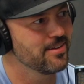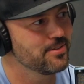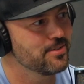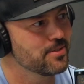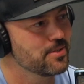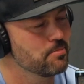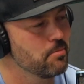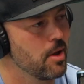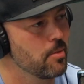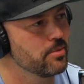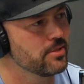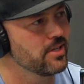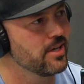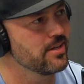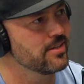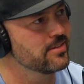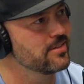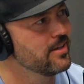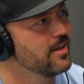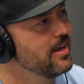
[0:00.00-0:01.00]
small
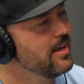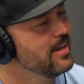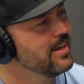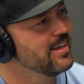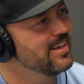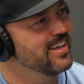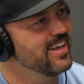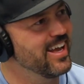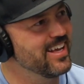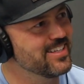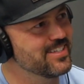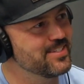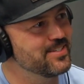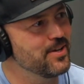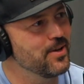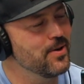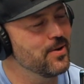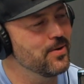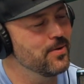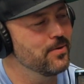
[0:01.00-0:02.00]
potatoes. And
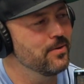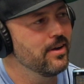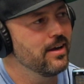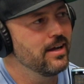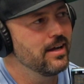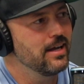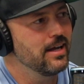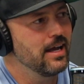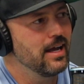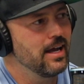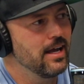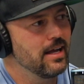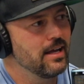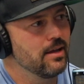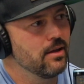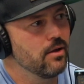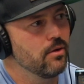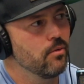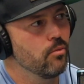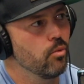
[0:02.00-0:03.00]
so...
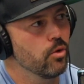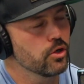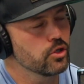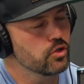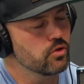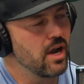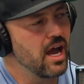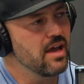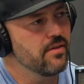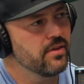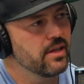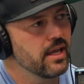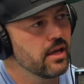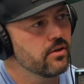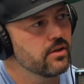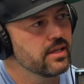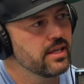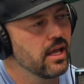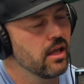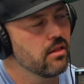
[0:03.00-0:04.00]
we're driving out
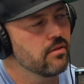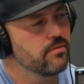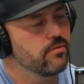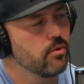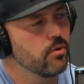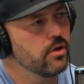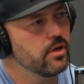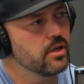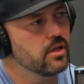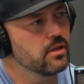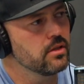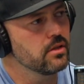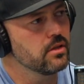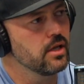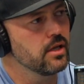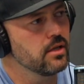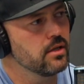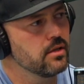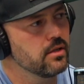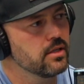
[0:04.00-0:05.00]
to California,
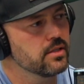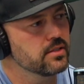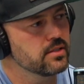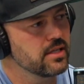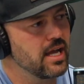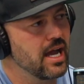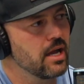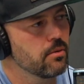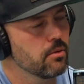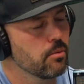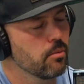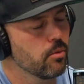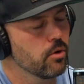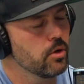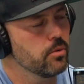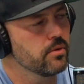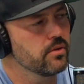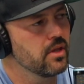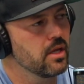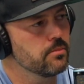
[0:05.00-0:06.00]
and this guy we were working
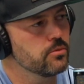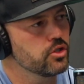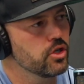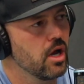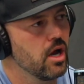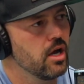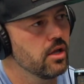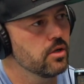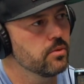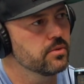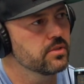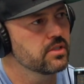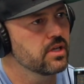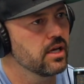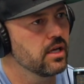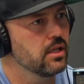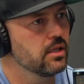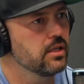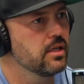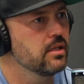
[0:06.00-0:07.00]
with named John, who was kind
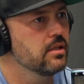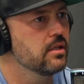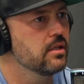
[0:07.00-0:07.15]
of leading the